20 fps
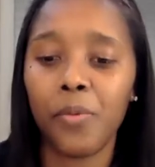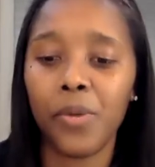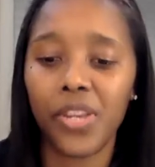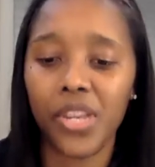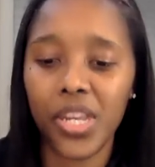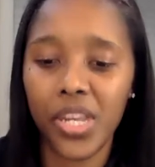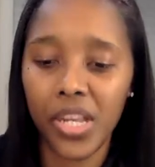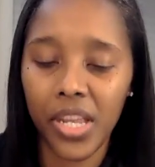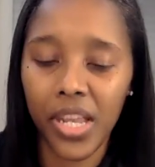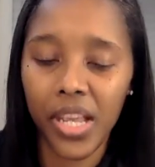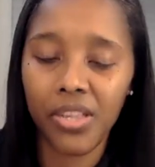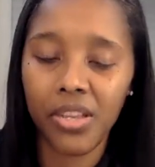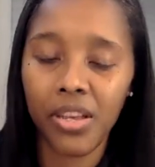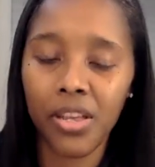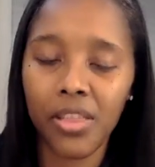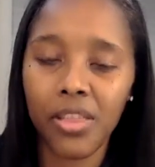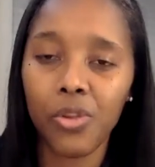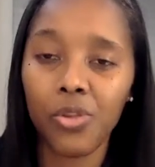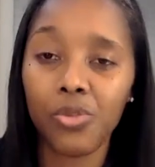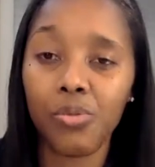when she
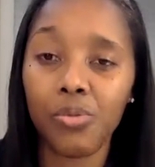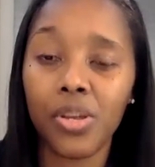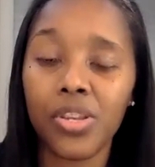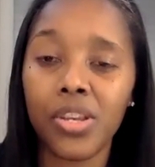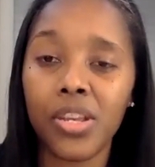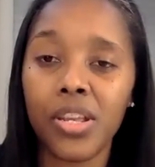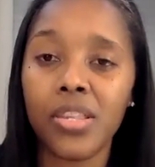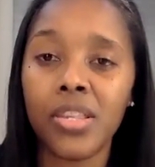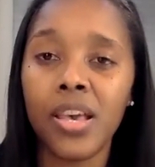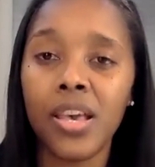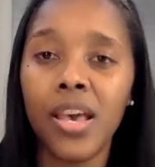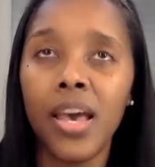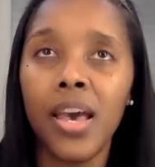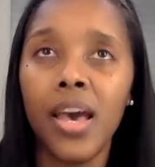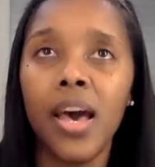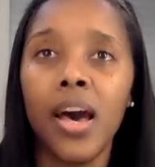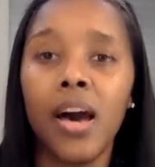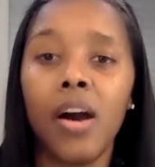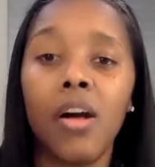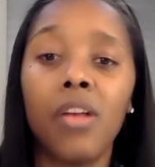gets on those switches.
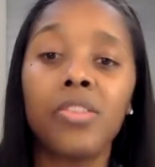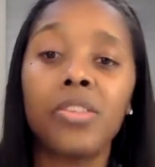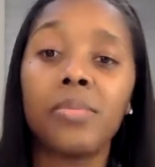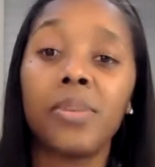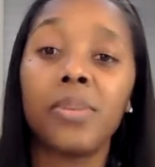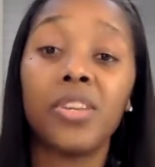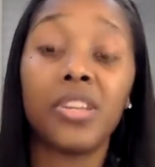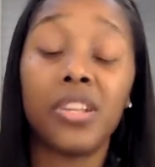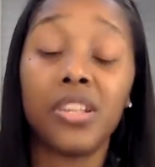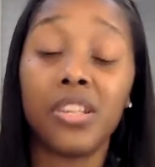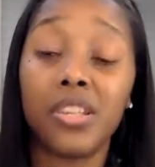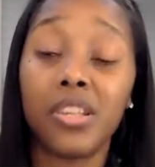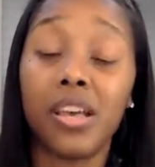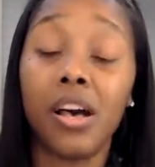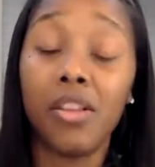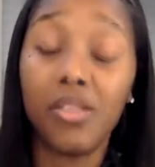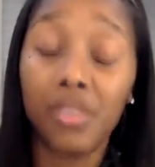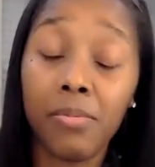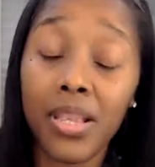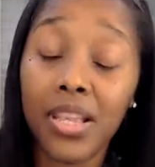Ultimately,
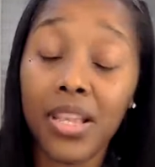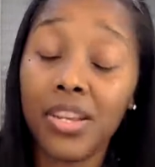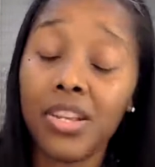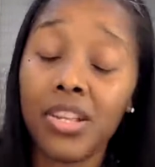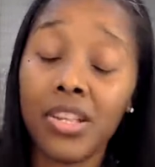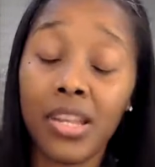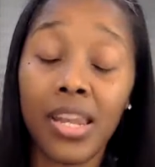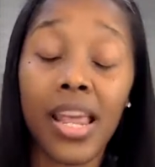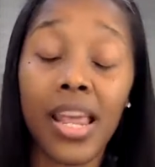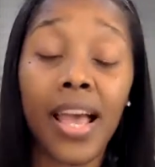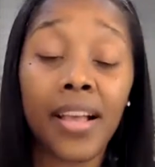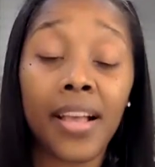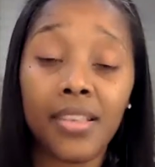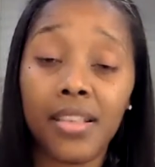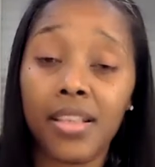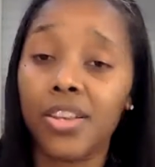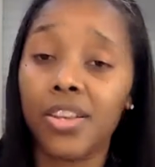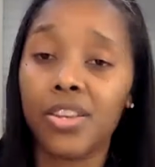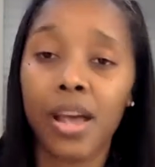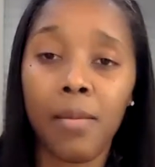she's an
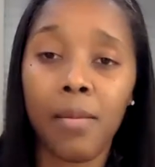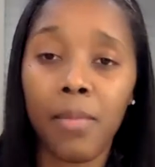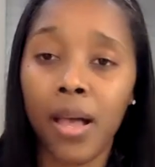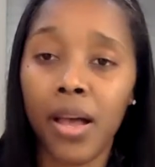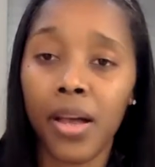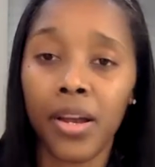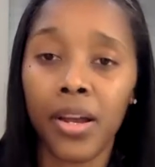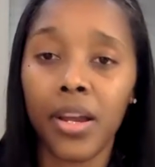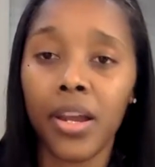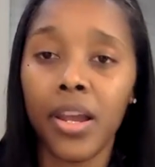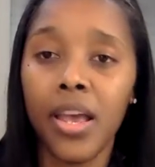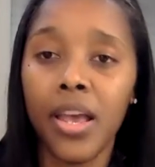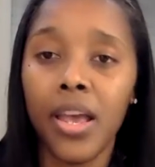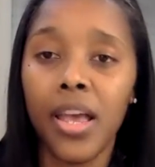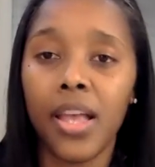excellent shot blocker.